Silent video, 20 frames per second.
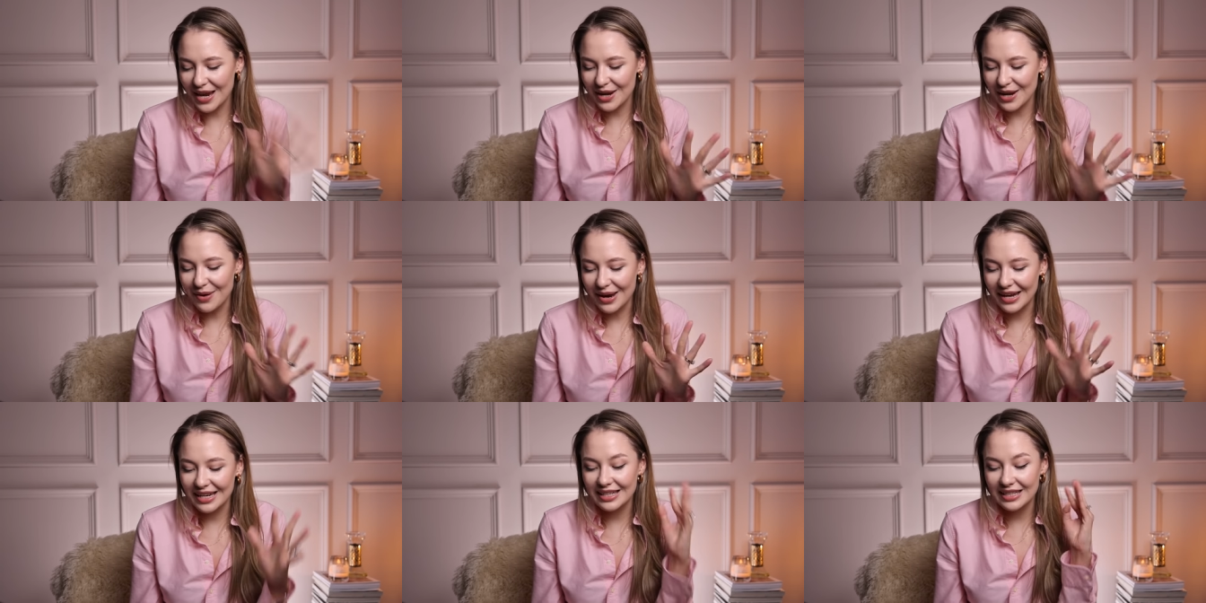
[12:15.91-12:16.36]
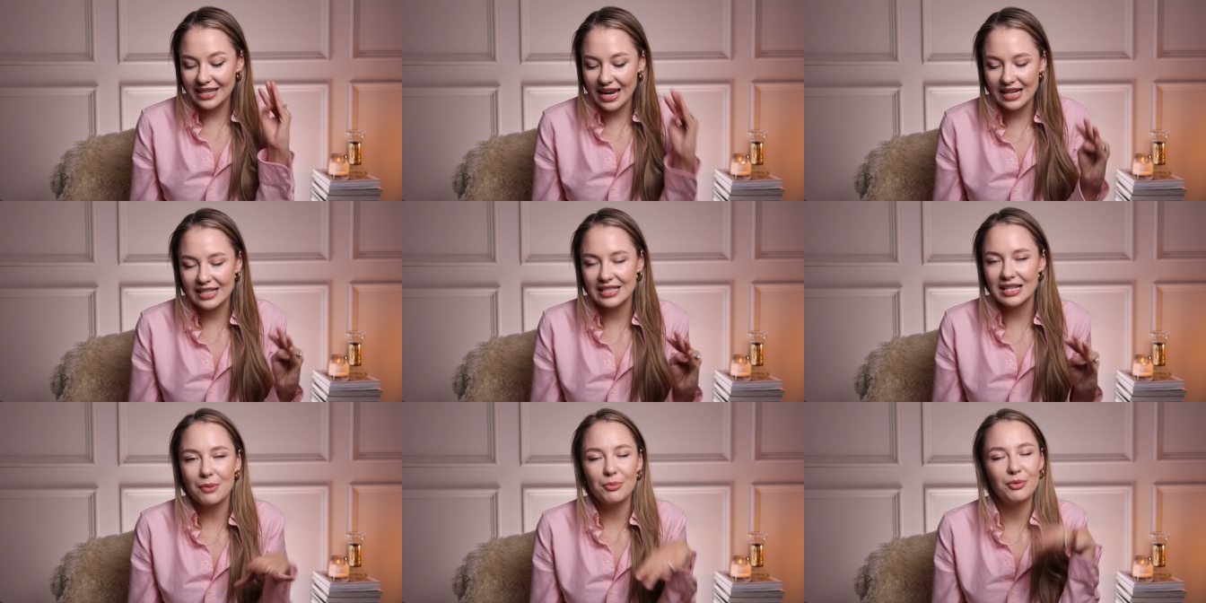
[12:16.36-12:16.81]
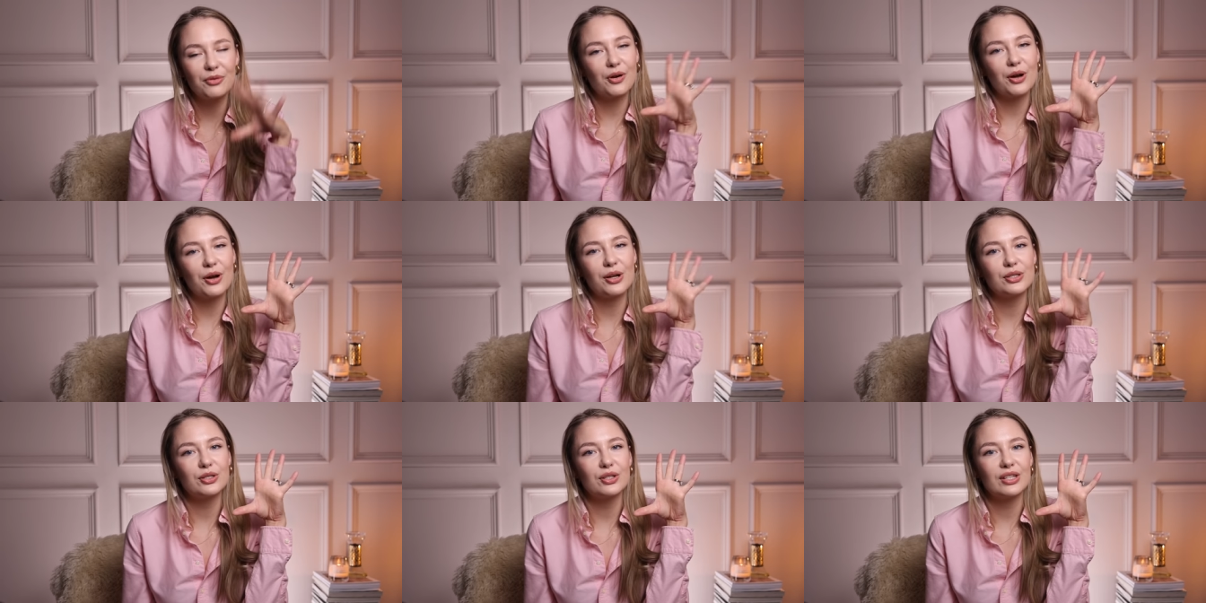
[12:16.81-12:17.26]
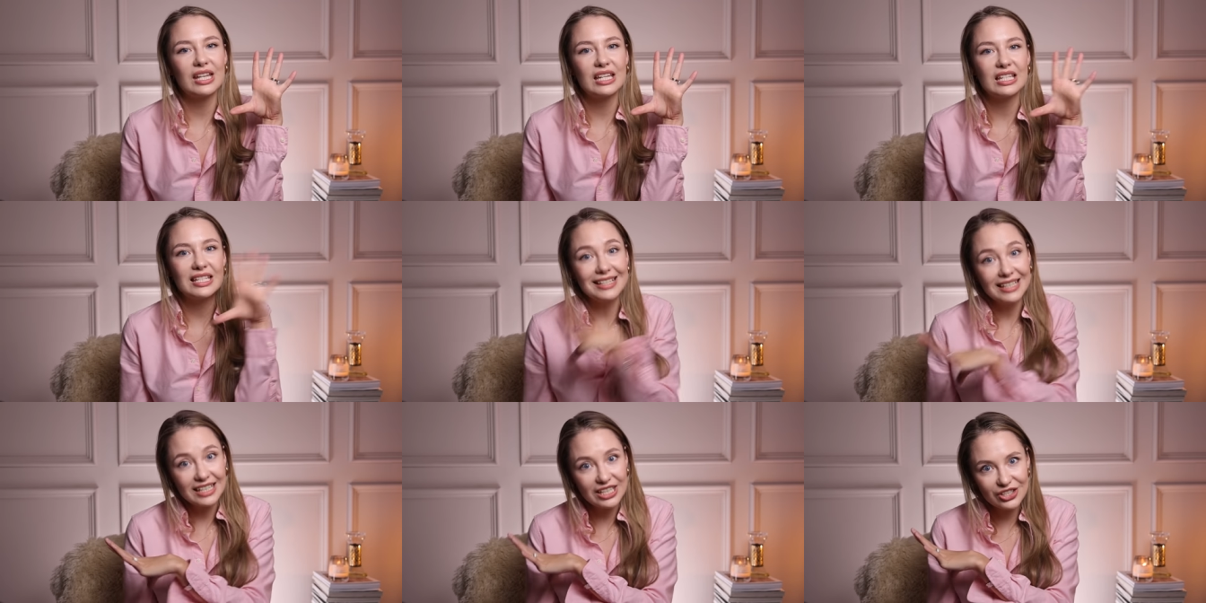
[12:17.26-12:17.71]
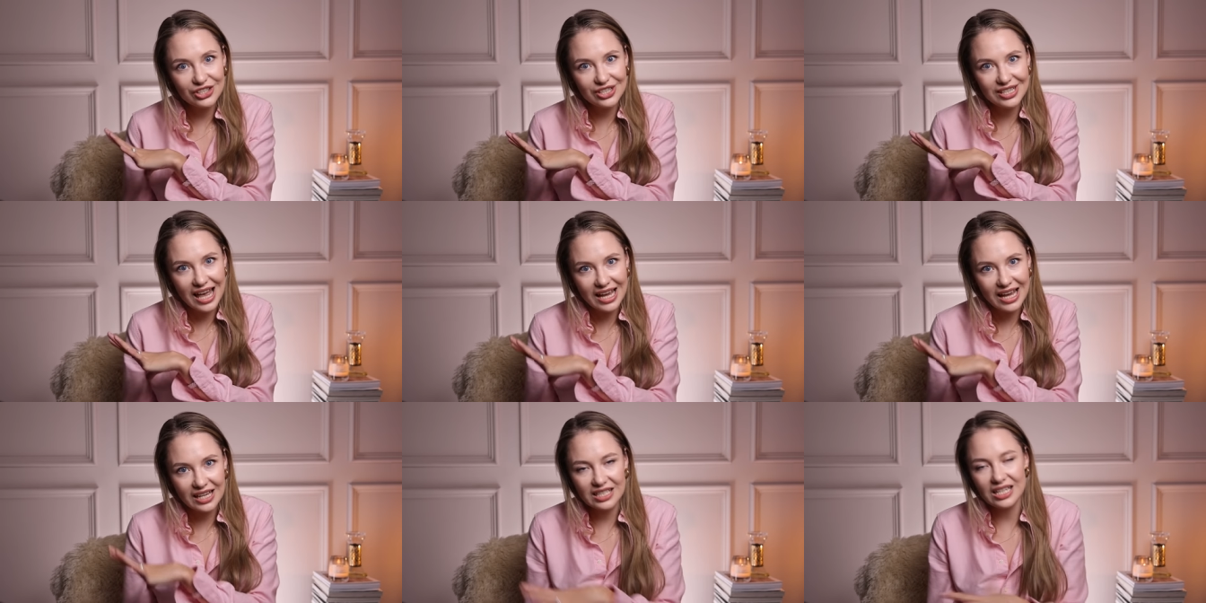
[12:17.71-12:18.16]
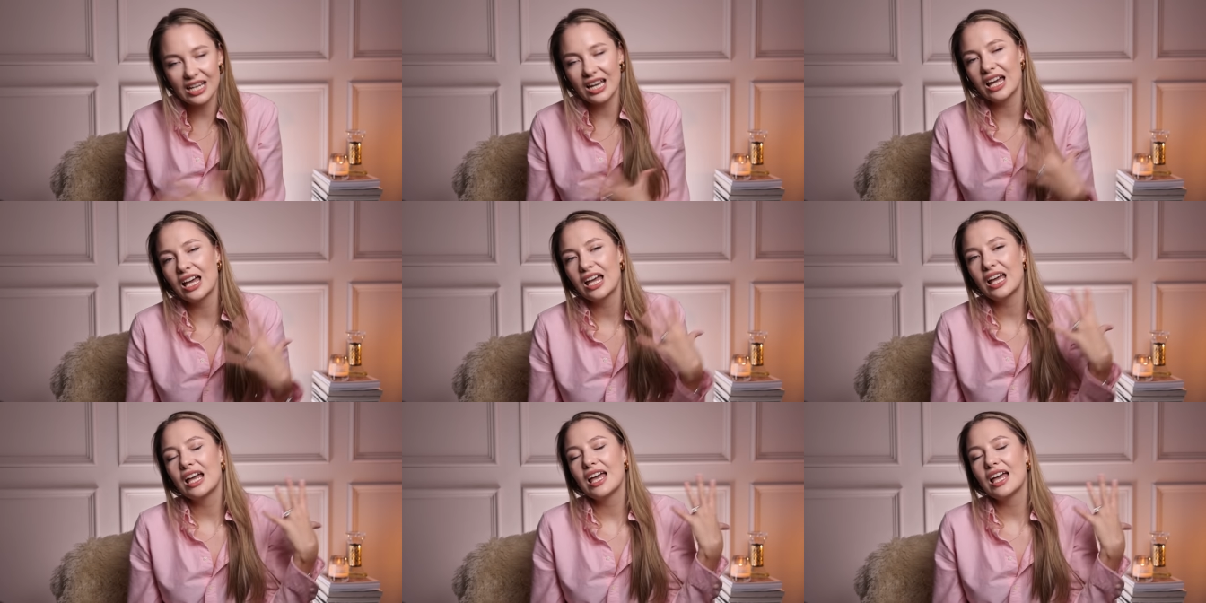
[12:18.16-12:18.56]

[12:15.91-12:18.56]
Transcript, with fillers: Anyway, next up we're going to the niche sector,